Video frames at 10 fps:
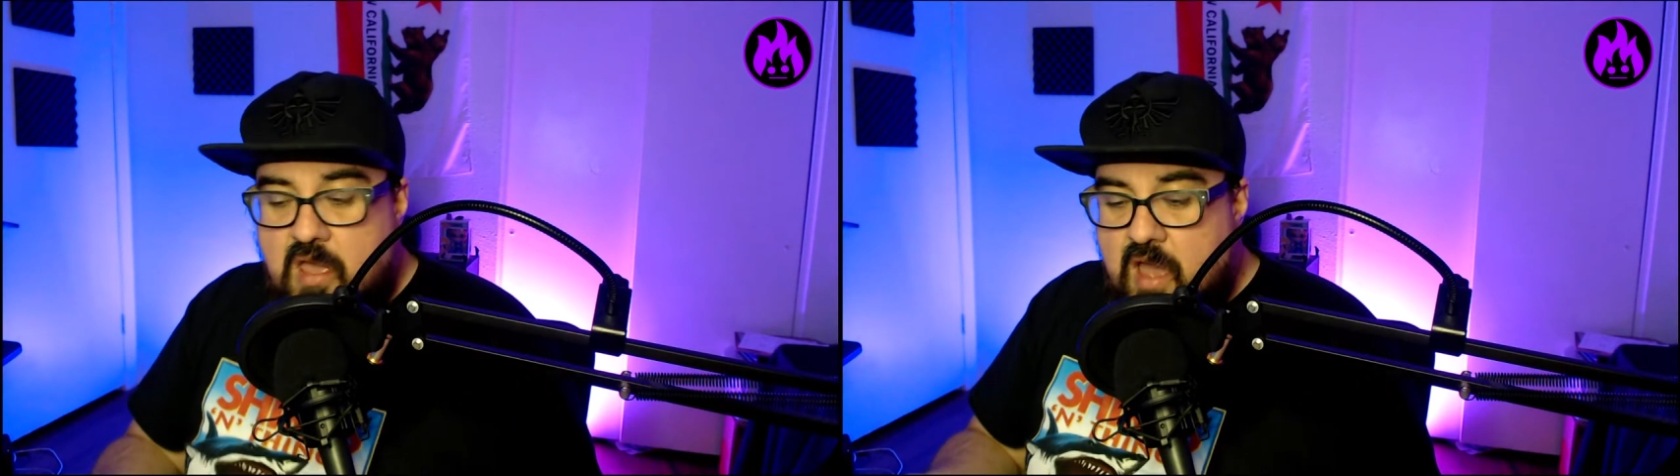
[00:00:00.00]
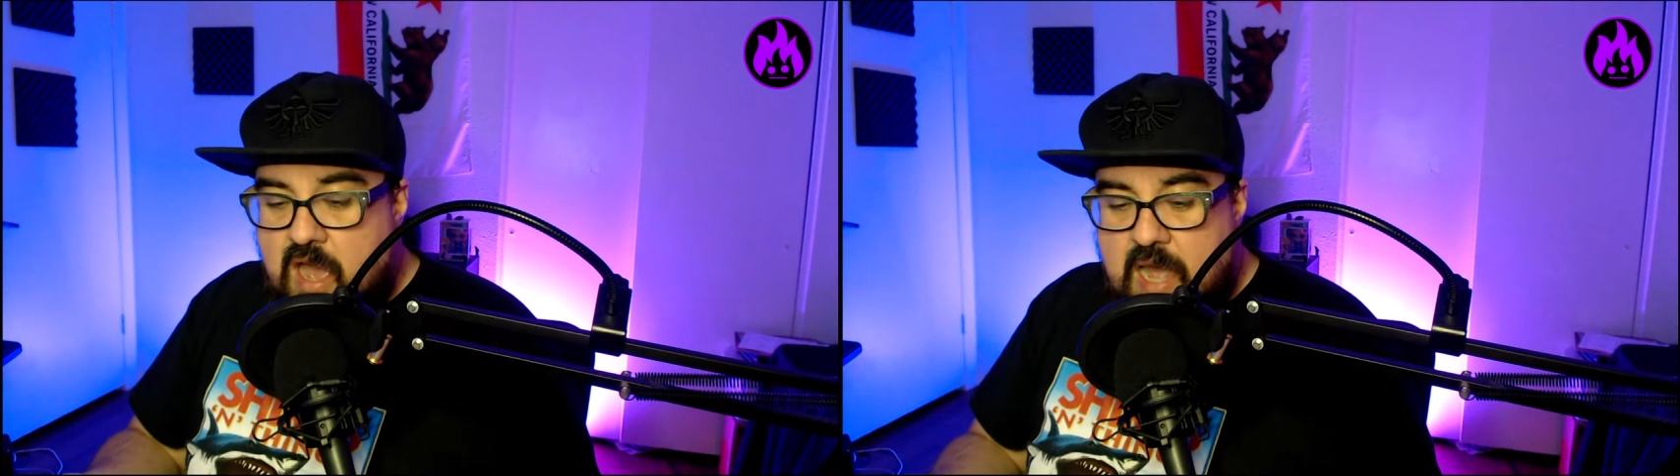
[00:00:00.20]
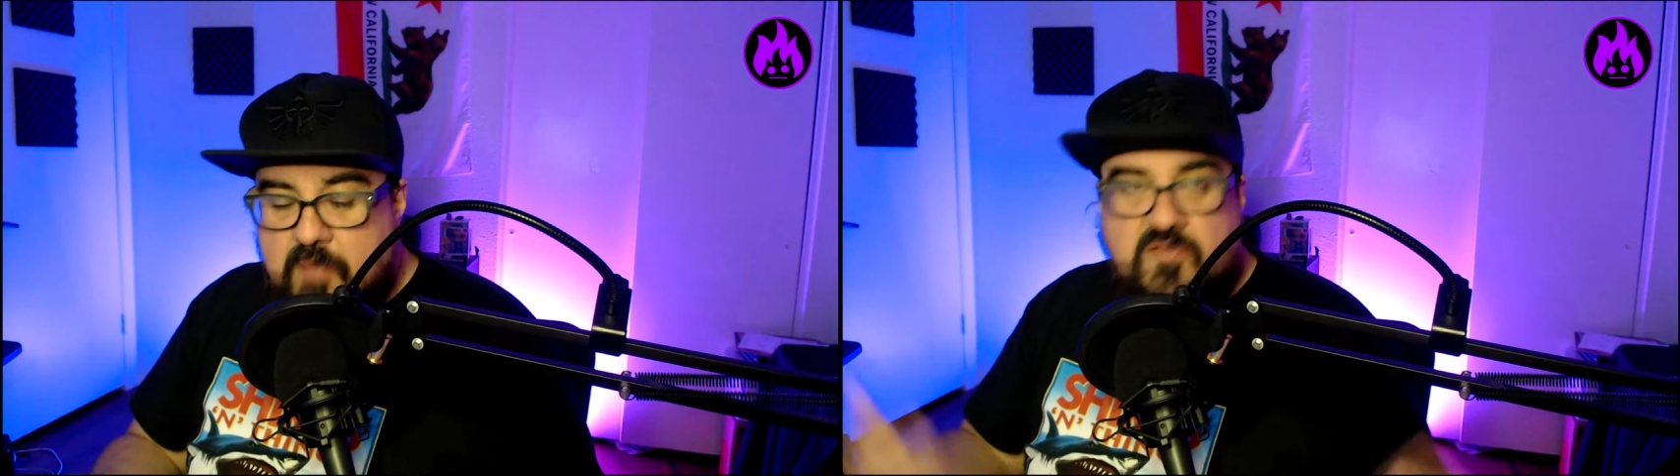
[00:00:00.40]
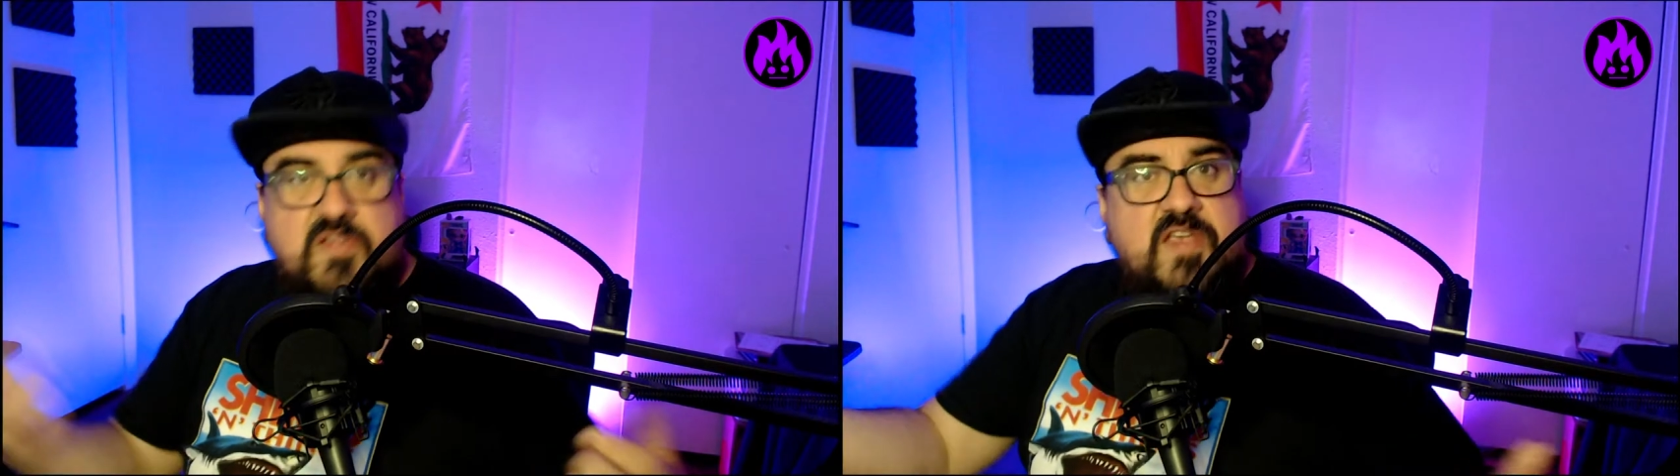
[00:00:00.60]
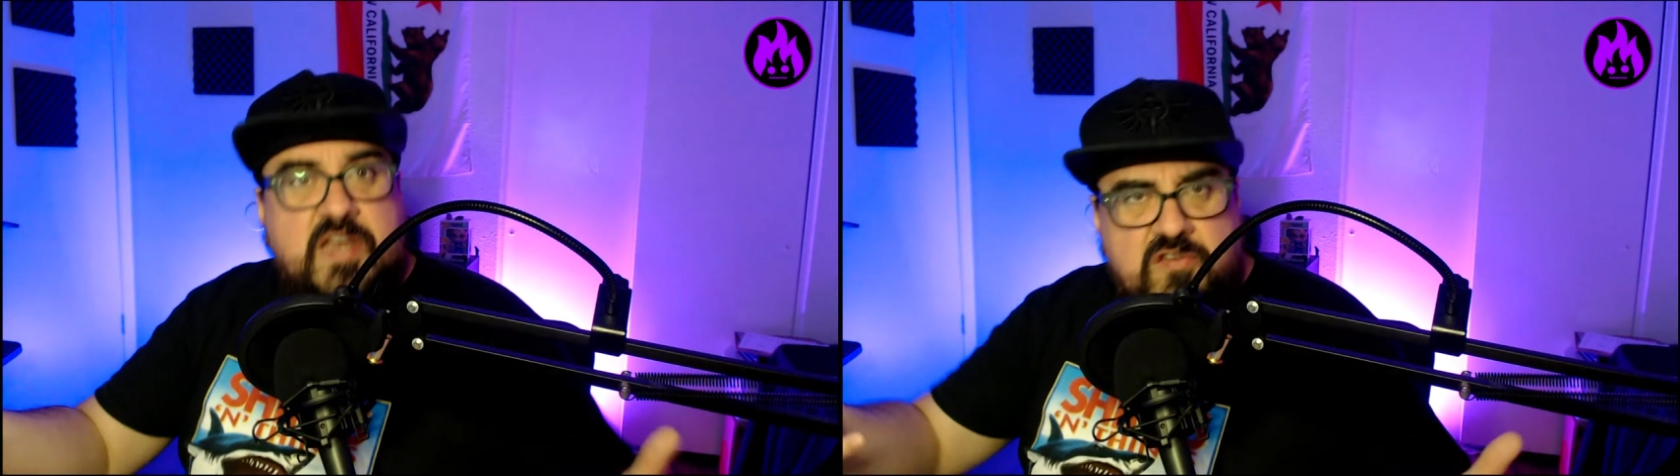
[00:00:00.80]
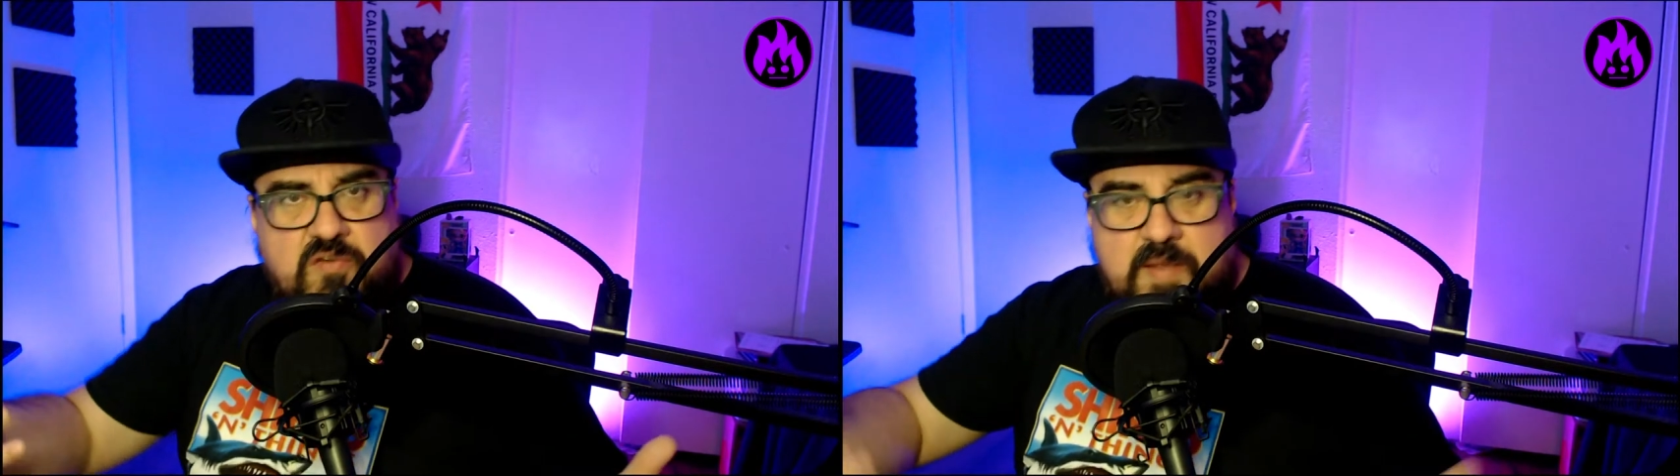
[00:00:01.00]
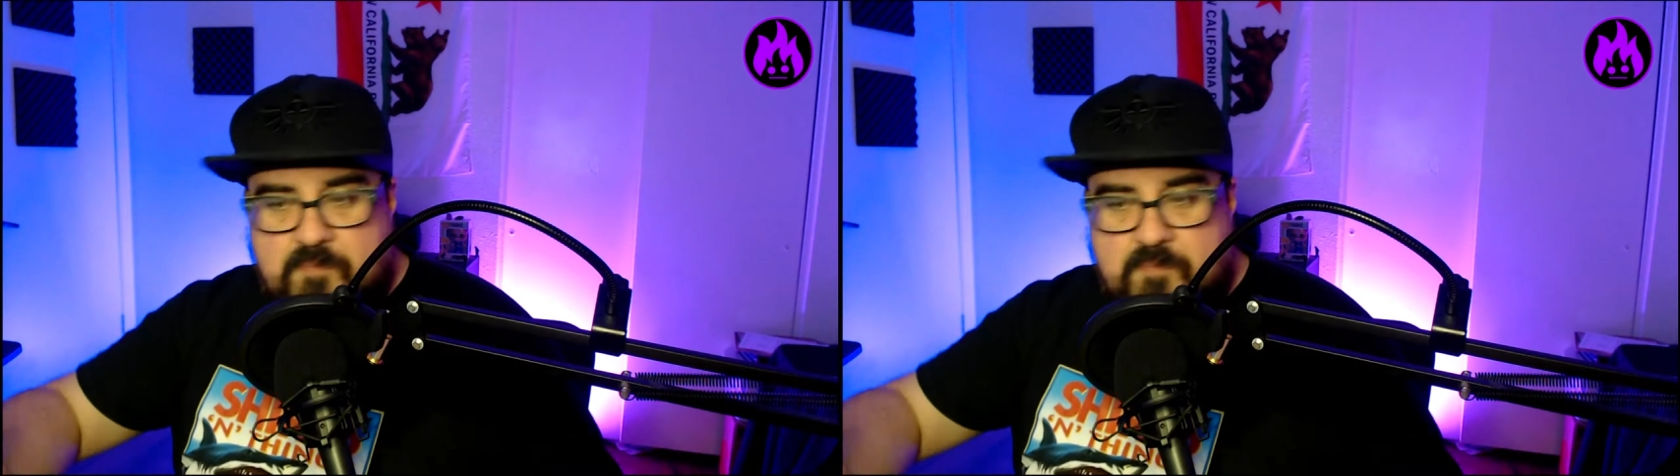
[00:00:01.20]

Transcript: So let's get into it.